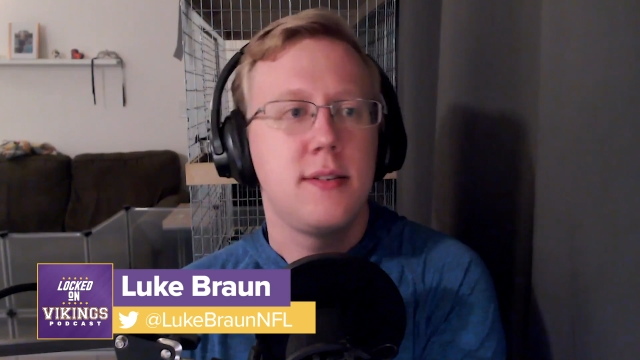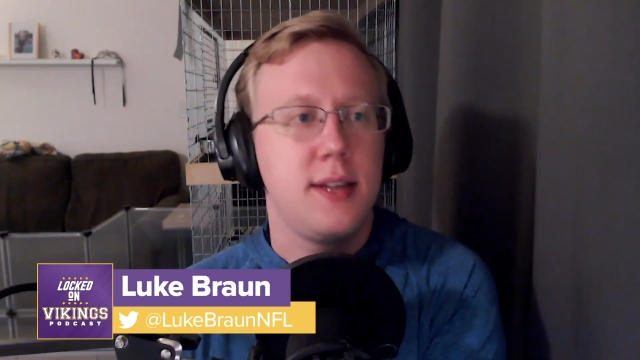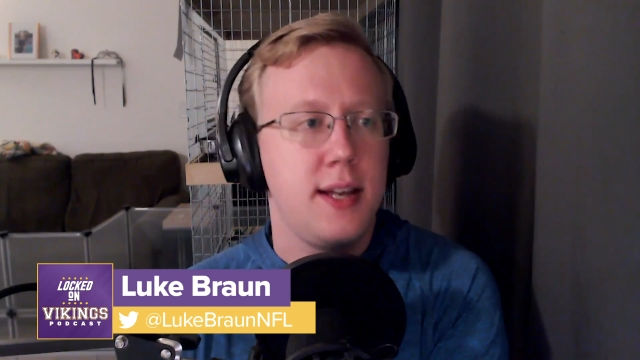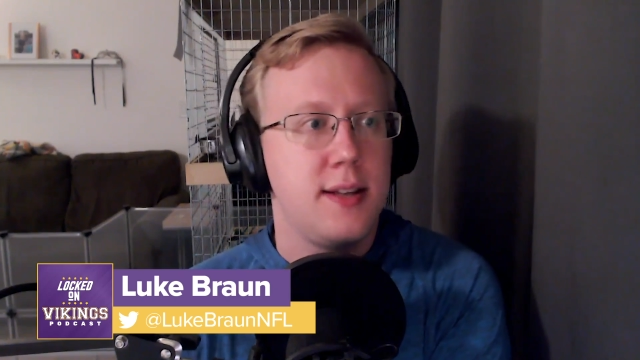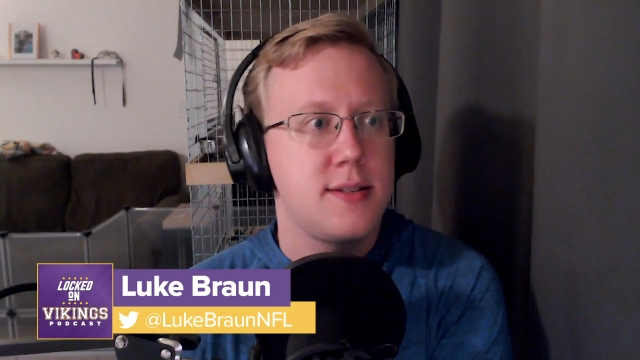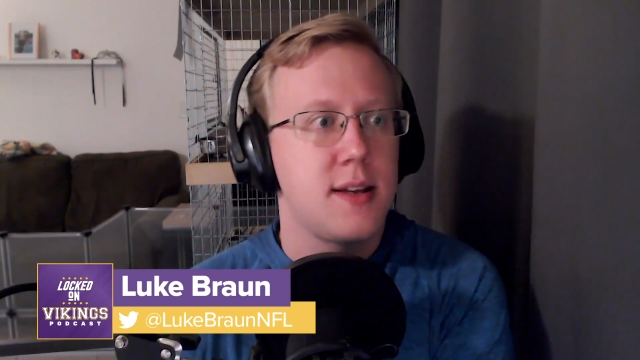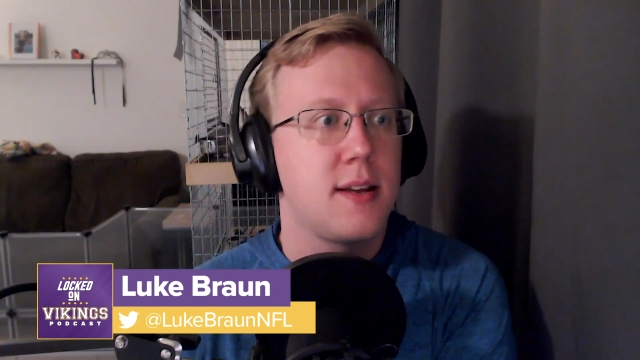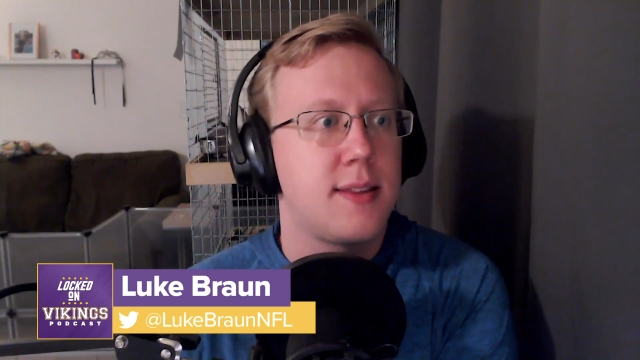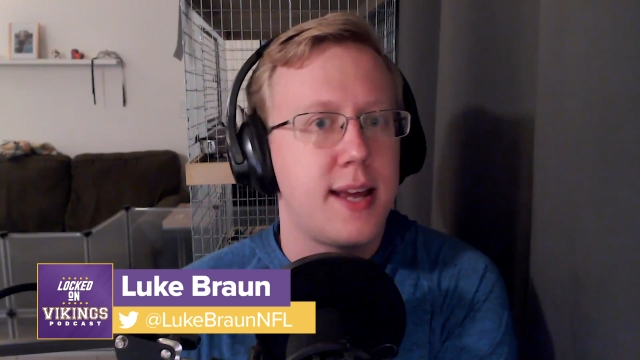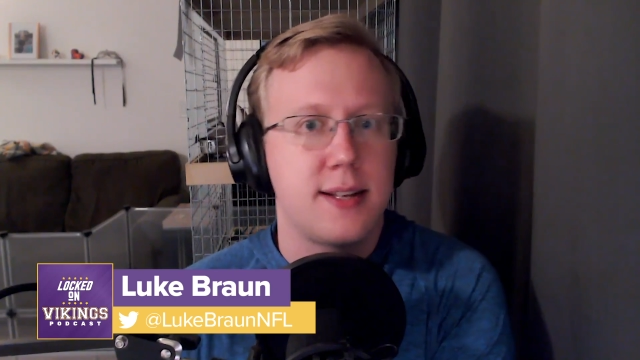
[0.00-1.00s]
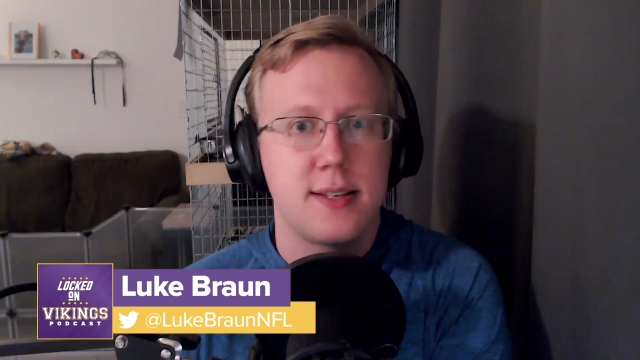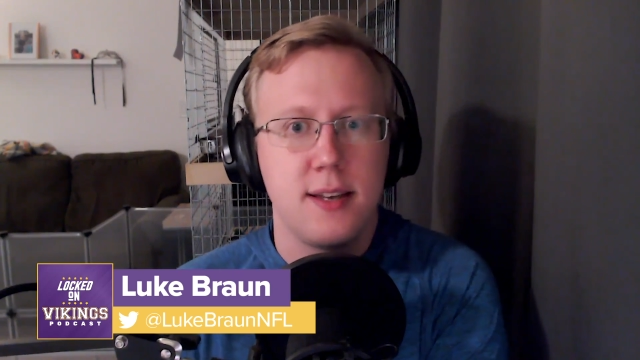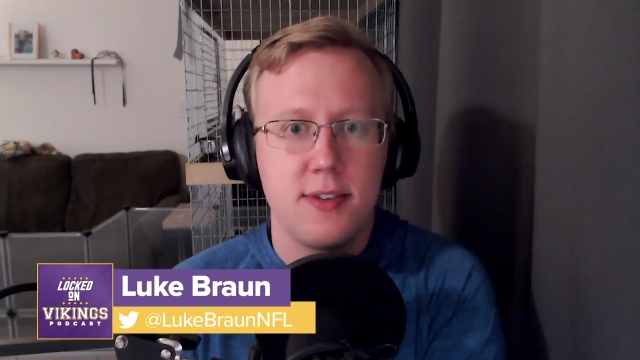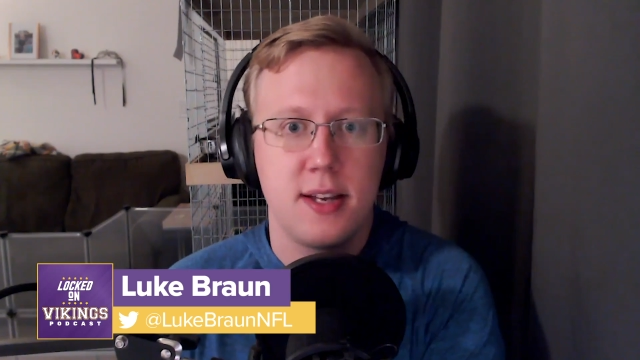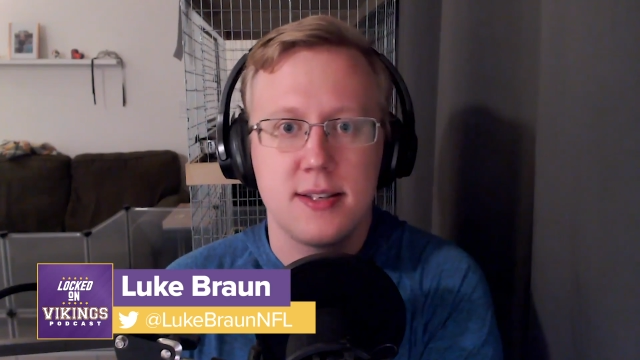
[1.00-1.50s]
It is
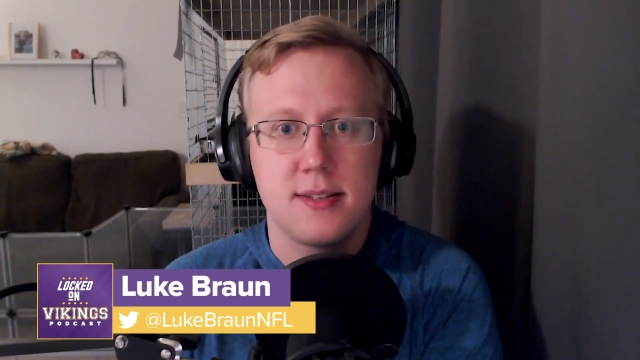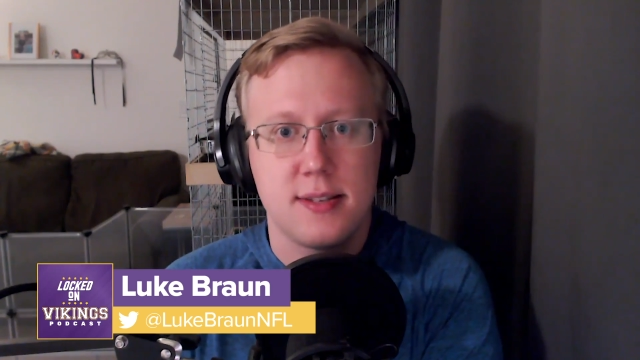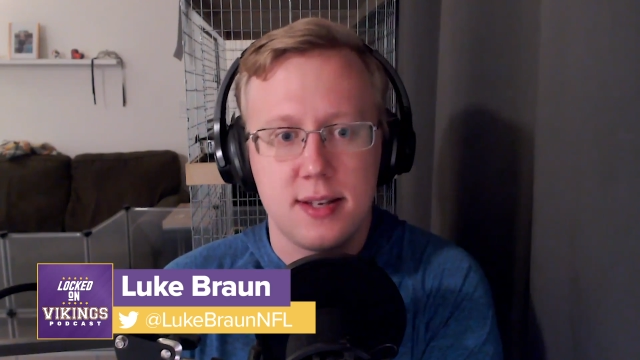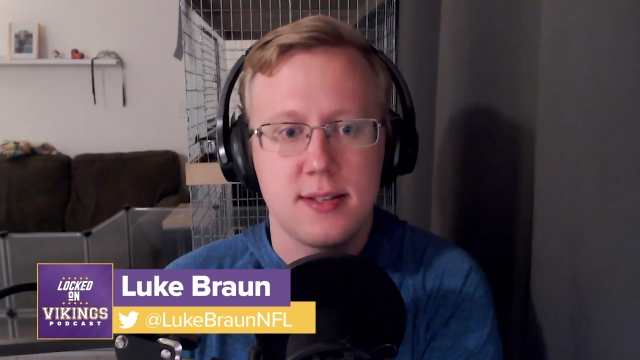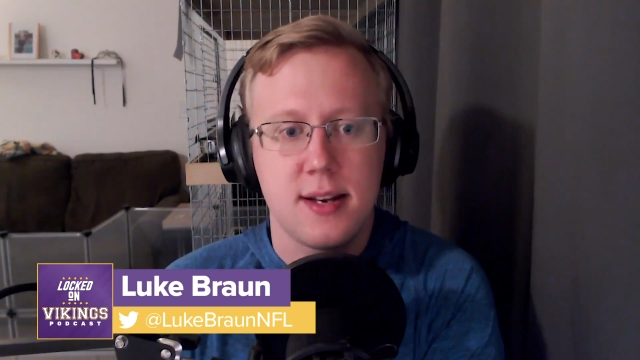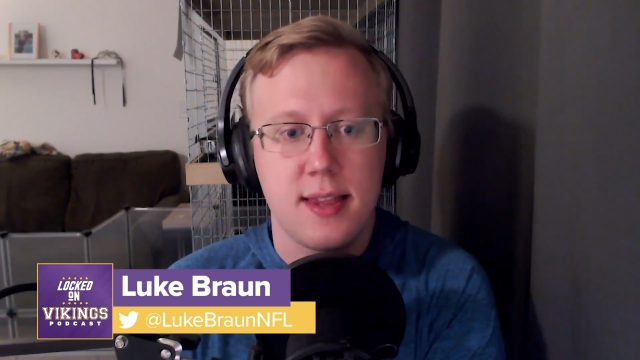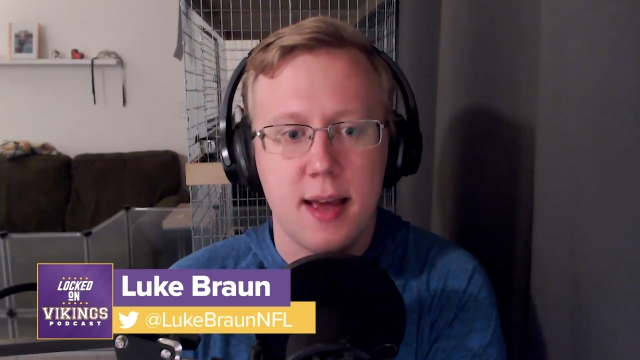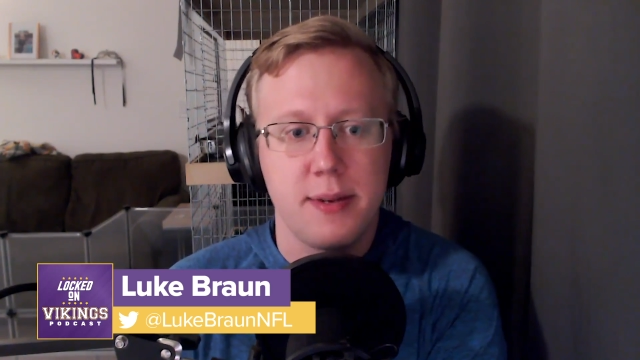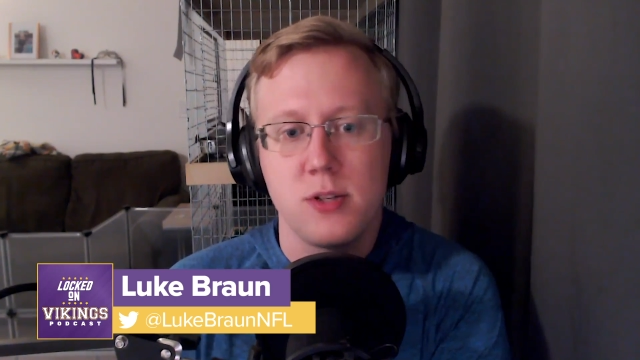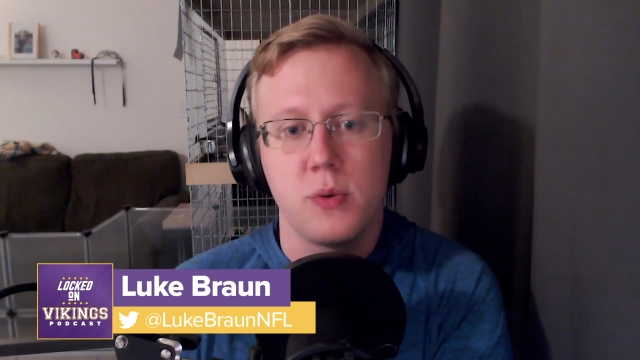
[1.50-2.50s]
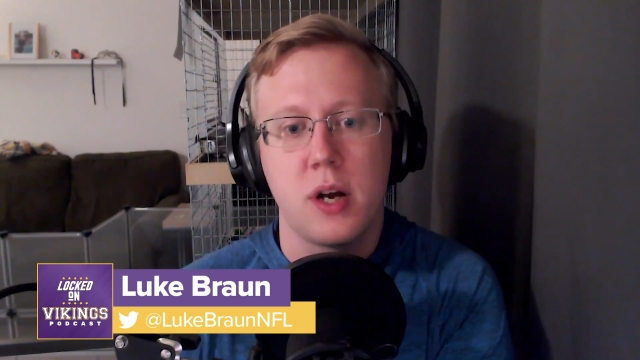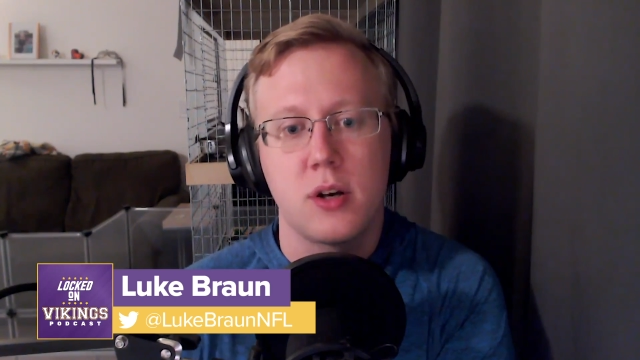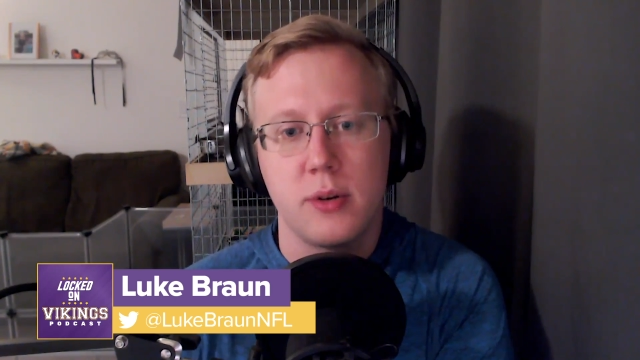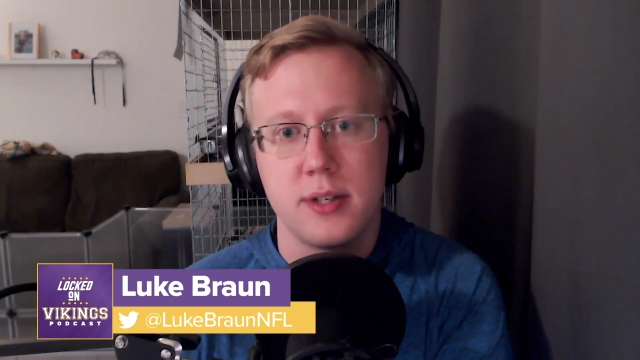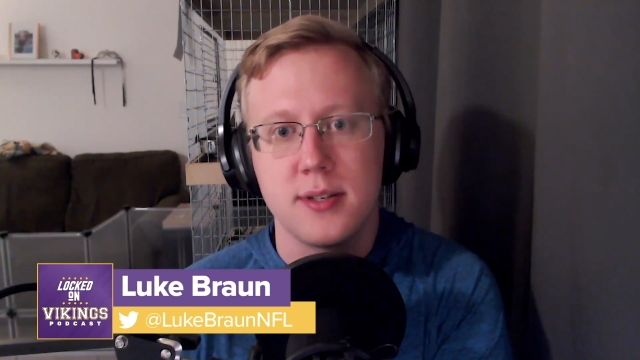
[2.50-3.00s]
Thanksgiving season, and that means we are going to